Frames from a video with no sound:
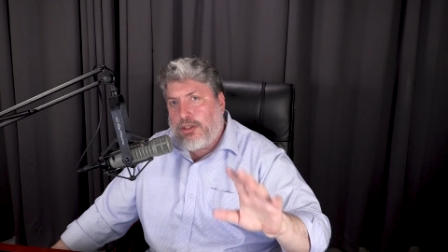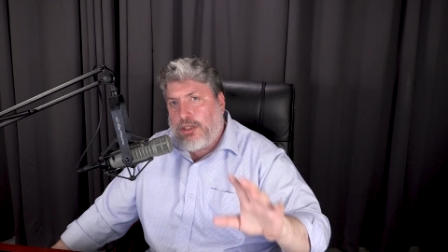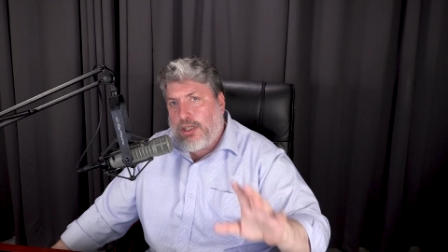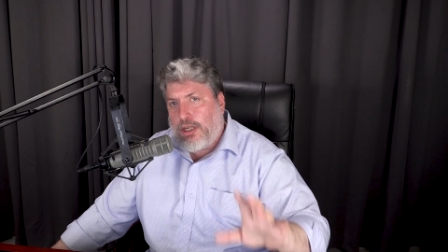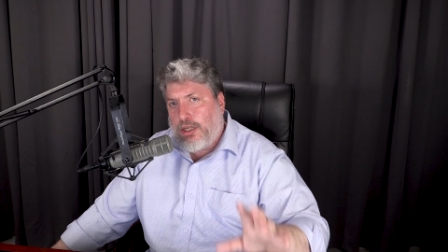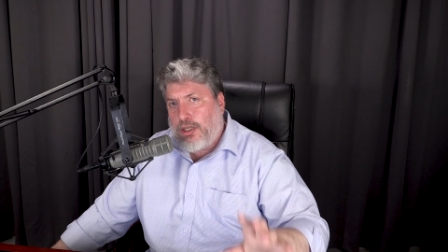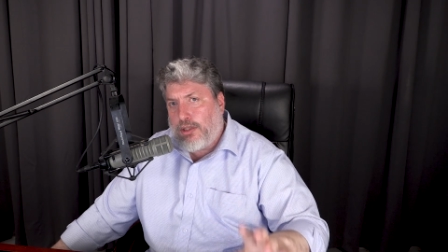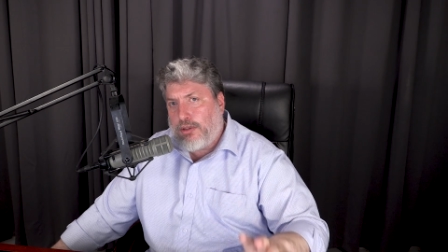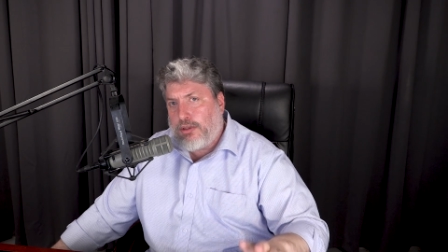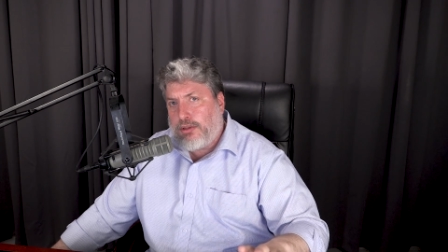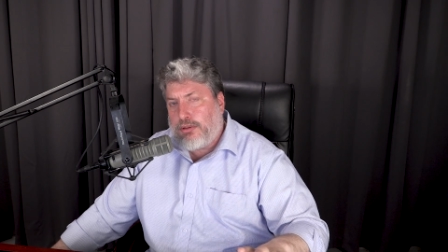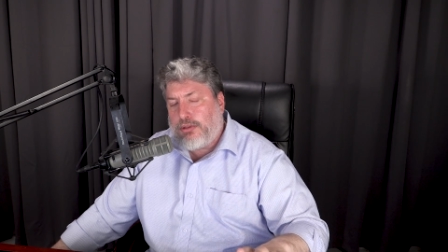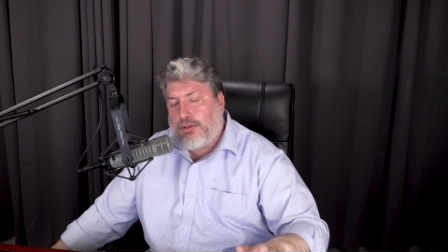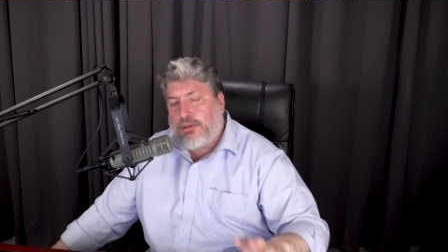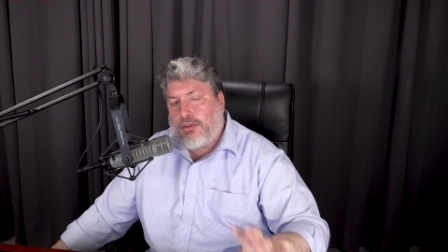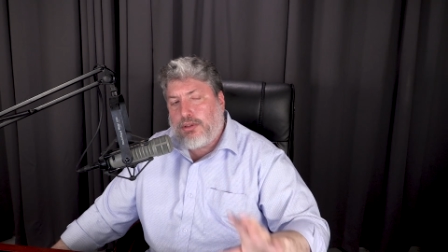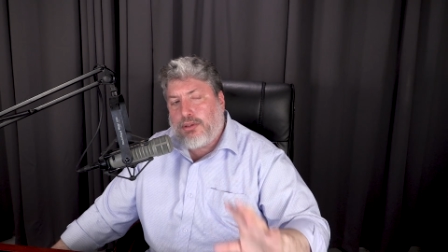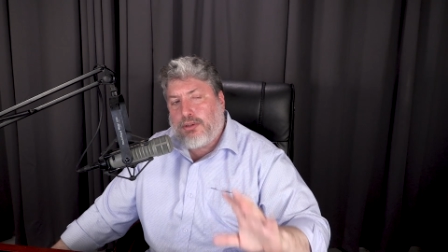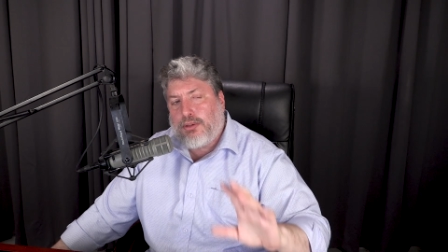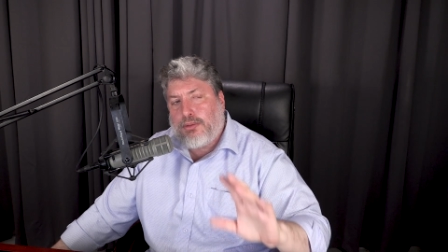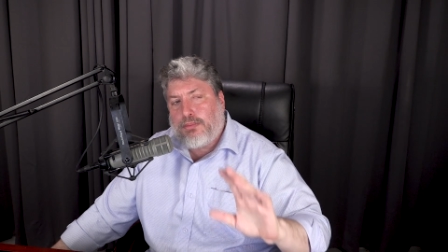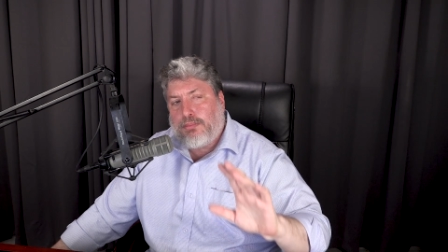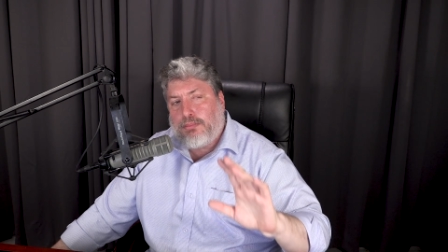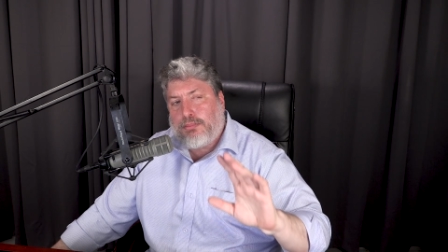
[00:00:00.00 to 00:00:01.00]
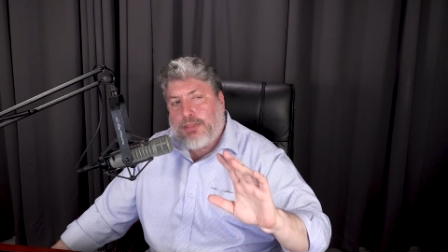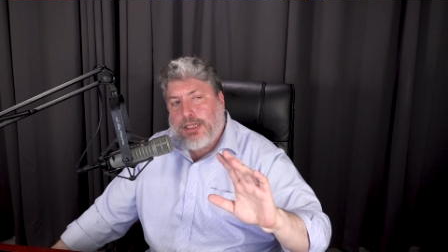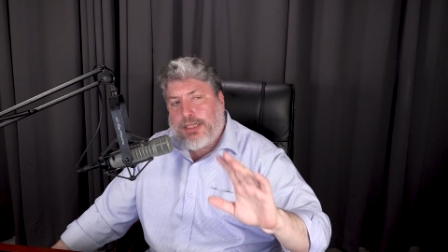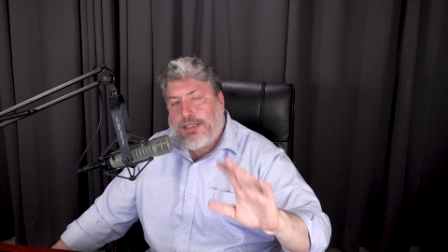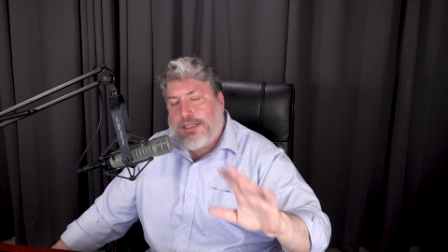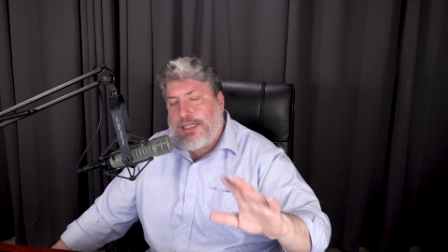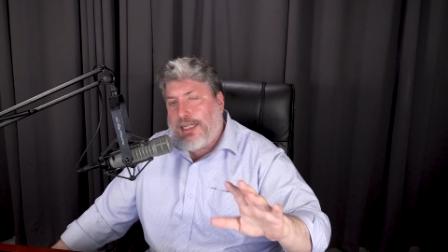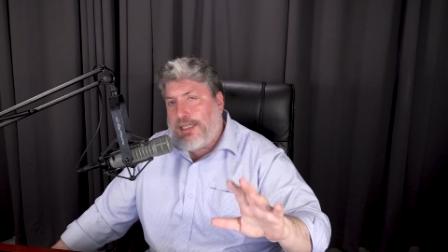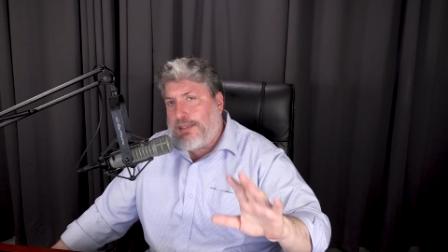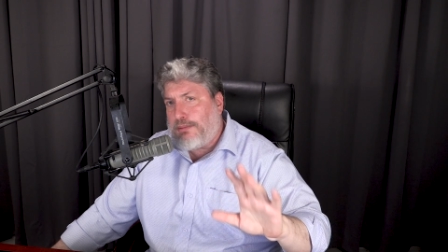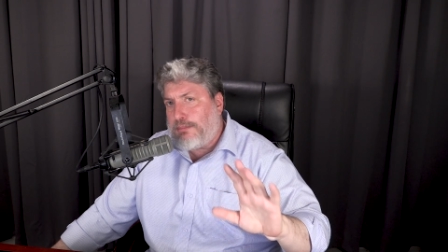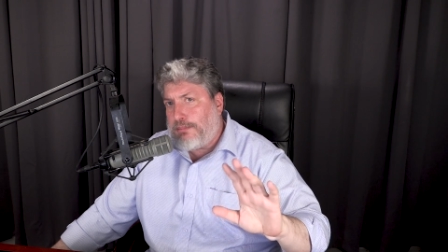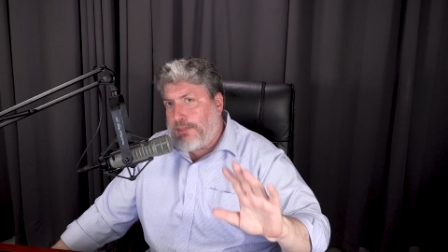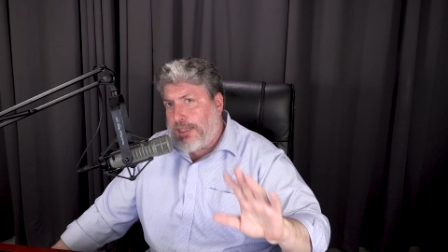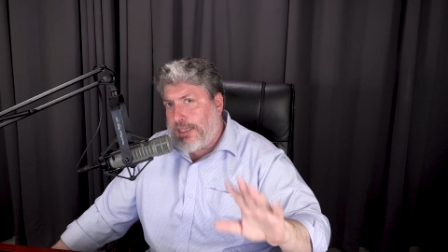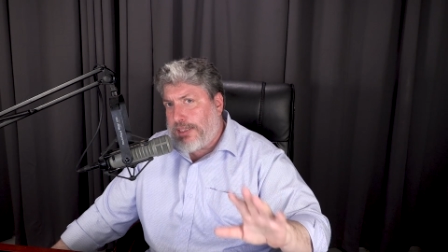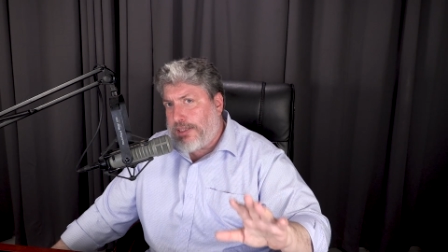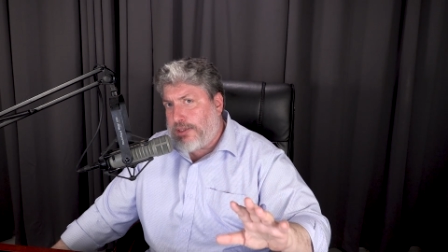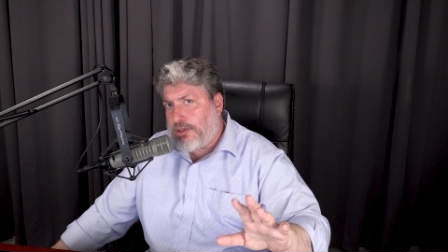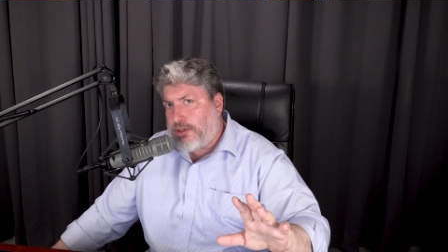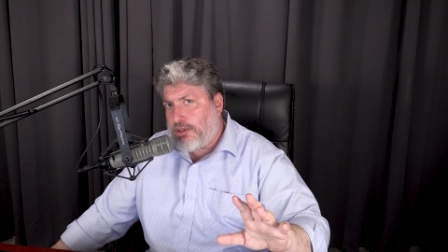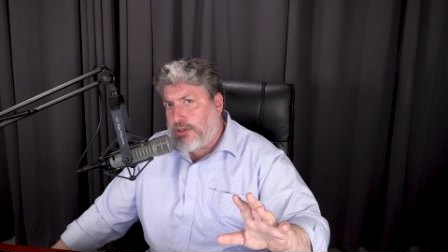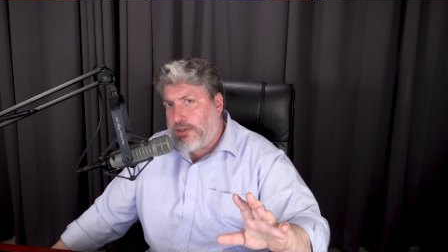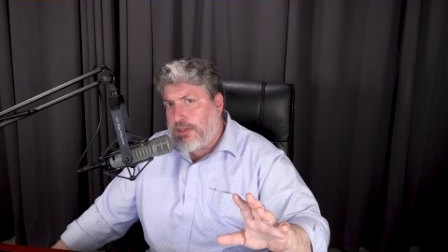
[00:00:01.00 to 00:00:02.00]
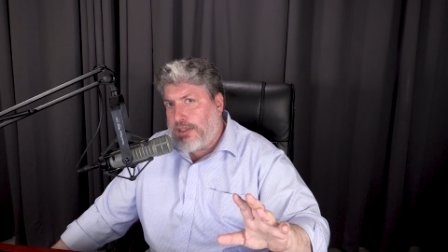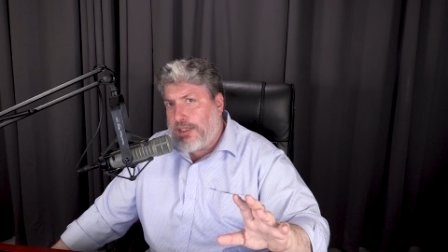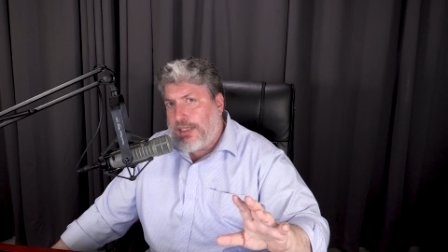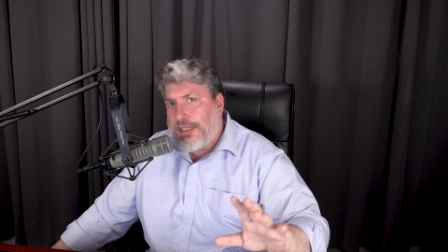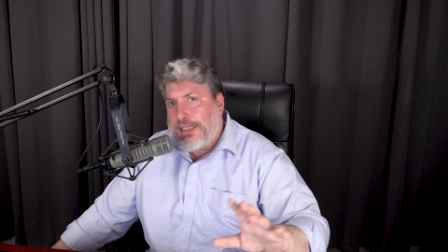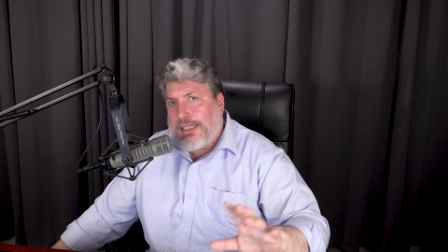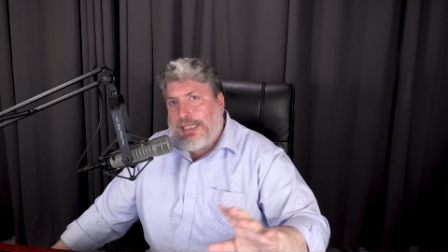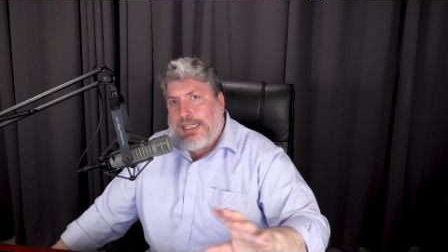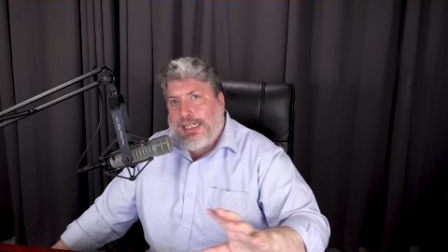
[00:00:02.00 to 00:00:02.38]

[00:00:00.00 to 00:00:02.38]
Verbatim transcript: go to midnight mass